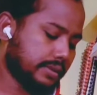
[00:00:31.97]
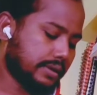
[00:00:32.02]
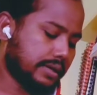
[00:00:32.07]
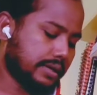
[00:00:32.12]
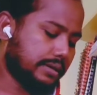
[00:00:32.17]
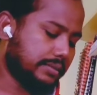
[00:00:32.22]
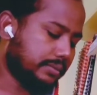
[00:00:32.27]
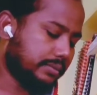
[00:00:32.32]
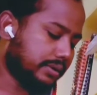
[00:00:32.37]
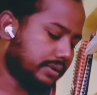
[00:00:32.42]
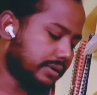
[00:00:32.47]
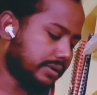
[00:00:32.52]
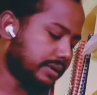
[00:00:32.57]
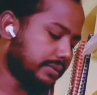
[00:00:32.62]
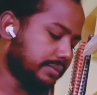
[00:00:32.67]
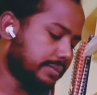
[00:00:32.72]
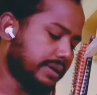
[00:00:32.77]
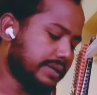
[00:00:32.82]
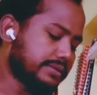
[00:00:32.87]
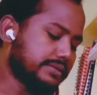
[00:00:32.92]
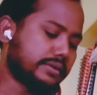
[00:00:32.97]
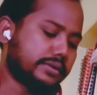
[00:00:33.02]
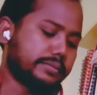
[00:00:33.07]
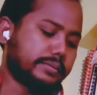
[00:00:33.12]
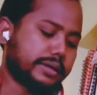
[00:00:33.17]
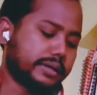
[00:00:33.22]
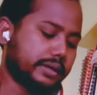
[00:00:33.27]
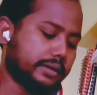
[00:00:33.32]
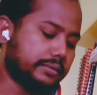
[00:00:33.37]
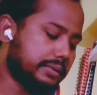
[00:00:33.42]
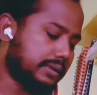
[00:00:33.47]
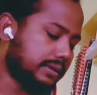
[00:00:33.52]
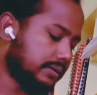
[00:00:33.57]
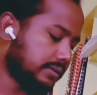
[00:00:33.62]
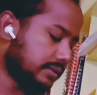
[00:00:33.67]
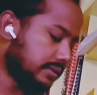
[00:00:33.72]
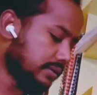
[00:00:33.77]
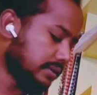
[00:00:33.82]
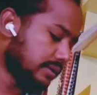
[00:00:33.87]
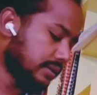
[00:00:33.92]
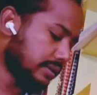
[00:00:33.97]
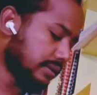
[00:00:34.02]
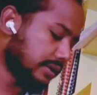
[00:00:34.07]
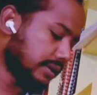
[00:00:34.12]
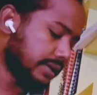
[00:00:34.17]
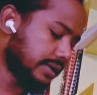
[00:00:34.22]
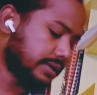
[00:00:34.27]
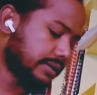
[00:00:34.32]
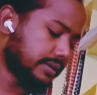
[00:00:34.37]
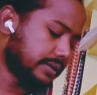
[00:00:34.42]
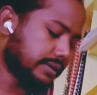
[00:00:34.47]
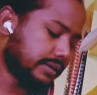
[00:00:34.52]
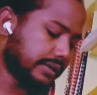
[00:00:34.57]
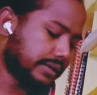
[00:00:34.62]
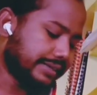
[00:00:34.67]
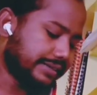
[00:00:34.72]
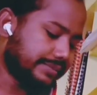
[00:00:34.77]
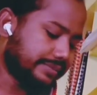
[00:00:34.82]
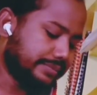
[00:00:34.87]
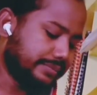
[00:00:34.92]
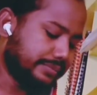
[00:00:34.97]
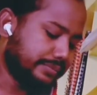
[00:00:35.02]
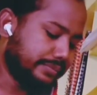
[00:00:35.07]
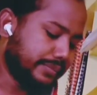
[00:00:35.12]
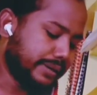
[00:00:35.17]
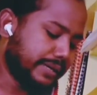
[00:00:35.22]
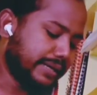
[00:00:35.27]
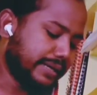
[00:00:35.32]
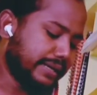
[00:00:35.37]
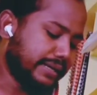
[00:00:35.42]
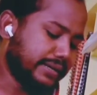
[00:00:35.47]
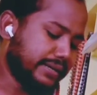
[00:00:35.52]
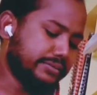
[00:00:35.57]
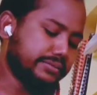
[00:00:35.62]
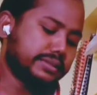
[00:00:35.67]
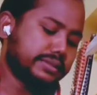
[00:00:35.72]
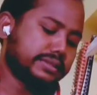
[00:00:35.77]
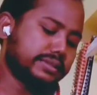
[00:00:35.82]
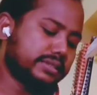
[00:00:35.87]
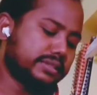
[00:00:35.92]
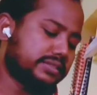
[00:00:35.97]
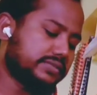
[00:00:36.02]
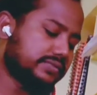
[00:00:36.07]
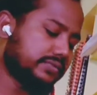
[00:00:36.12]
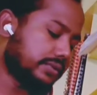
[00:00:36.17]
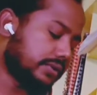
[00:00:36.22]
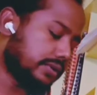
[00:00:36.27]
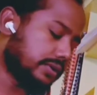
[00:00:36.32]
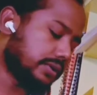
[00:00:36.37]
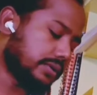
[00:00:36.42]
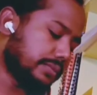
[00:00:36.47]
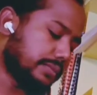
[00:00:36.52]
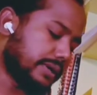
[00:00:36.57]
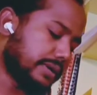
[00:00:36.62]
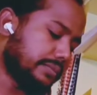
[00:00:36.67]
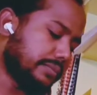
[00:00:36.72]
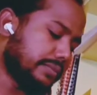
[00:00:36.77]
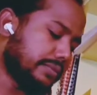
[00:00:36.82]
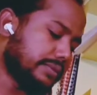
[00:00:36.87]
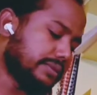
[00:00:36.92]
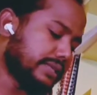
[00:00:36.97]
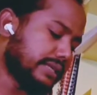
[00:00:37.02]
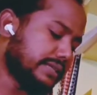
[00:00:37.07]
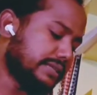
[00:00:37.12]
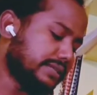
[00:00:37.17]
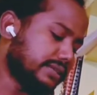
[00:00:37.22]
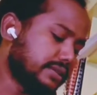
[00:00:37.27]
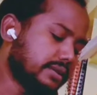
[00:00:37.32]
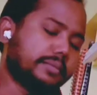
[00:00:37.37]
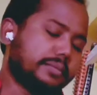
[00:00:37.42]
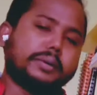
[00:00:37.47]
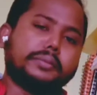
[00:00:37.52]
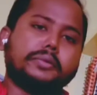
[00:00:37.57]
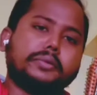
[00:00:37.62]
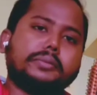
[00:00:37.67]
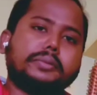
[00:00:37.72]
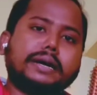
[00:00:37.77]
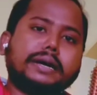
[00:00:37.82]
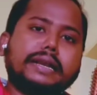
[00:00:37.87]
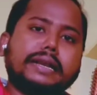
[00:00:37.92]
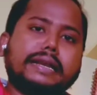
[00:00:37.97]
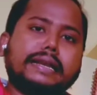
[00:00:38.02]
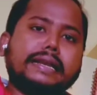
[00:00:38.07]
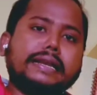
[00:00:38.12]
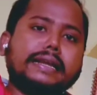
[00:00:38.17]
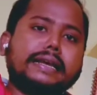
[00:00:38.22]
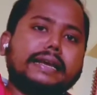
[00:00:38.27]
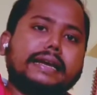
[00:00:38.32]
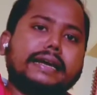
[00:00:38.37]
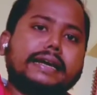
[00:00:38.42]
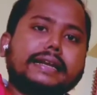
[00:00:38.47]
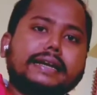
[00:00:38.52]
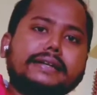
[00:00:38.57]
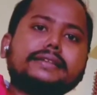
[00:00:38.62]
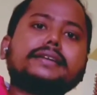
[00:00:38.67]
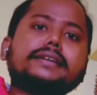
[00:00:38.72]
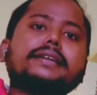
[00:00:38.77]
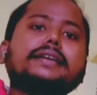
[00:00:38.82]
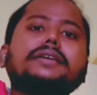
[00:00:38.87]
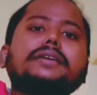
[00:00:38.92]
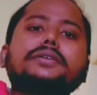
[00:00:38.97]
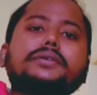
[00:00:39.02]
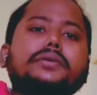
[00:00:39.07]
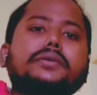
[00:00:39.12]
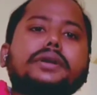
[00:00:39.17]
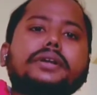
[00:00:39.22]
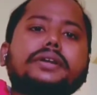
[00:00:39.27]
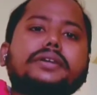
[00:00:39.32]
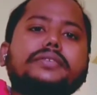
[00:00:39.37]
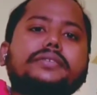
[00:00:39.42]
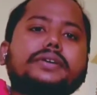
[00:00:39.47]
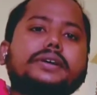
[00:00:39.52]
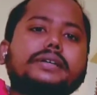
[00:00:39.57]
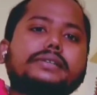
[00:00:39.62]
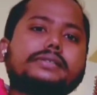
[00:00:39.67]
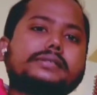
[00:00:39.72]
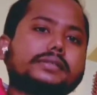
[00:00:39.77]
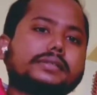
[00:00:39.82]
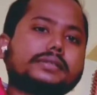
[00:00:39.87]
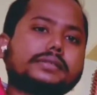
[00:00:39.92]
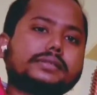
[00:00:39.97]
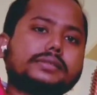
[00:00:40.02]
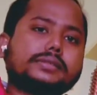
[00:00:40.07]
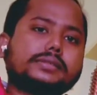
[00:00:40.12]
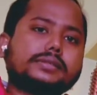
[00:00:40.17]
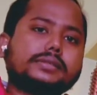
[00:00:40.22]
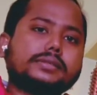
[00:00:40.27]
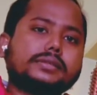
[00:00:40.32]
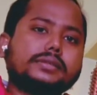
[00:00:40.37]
I have already placed on my table, and I am mainly using this for my charging of my mobile and other electronic devices.